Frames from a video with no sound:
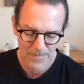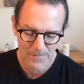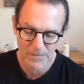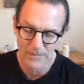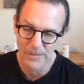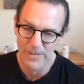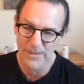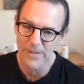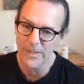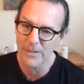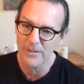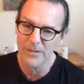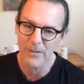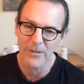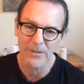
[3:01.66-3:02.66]
So the
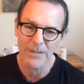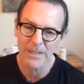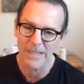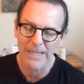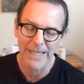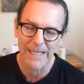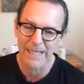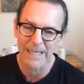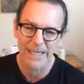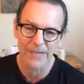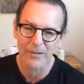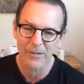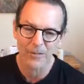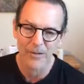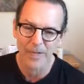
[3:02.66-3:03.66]
ego cannot
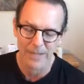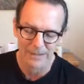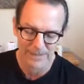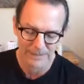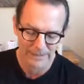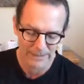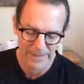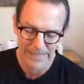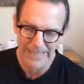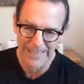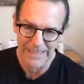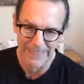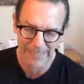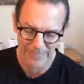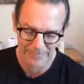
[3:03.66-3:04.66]
correct
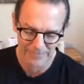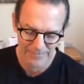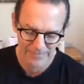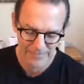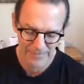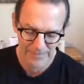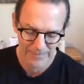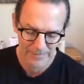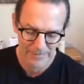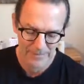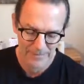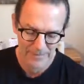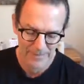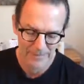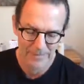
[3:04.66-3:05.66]
anything,
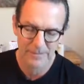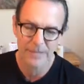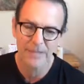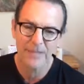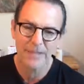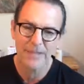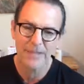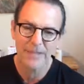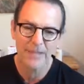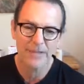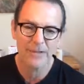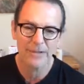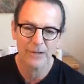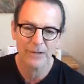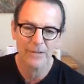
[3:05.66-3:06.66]
because
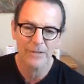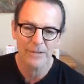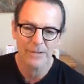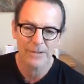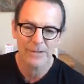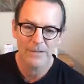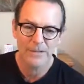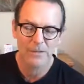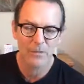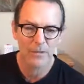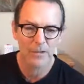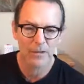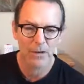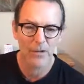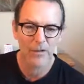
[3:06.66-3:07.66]
ego is
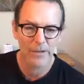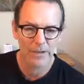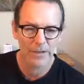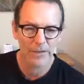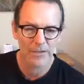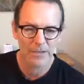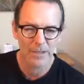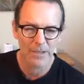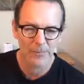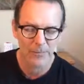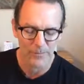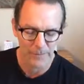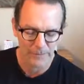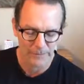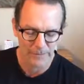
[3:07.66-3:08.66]
where all errors come
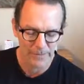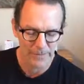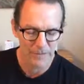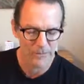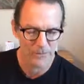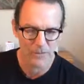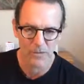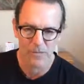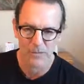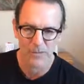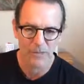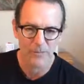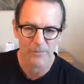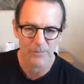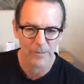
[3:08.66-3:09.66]
from. Egos don't
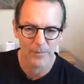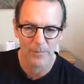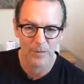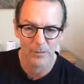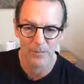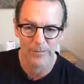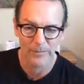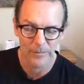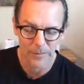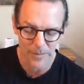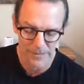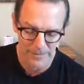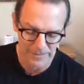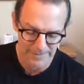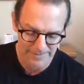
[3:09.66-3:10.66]
come from Holy
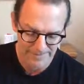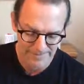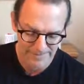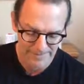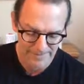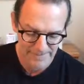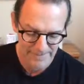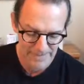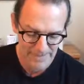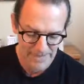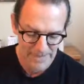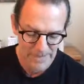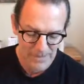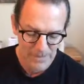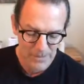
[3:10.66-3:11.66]
Spirit.
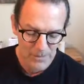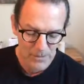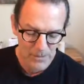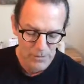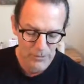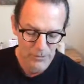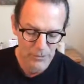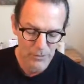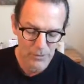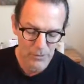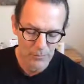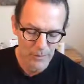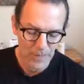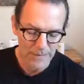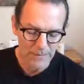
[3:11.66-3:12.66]
When you
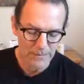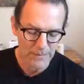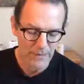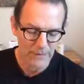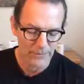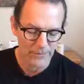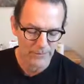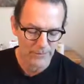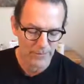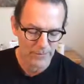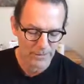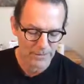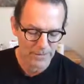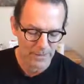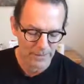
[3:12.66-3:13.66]
correct another, you are
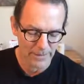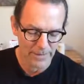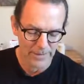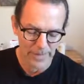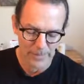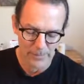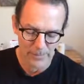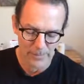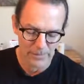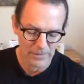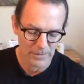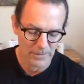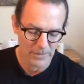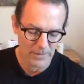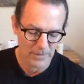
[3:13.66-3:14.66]
telling that
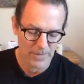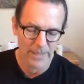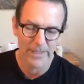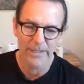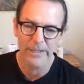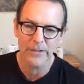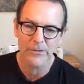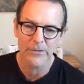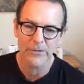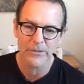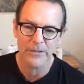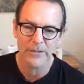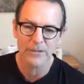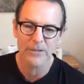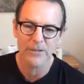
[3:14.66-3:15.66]
person that he or
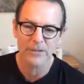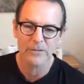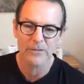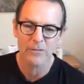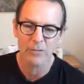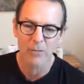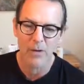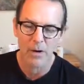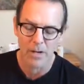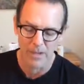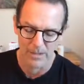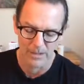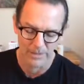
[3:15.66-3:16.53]
she is wrong.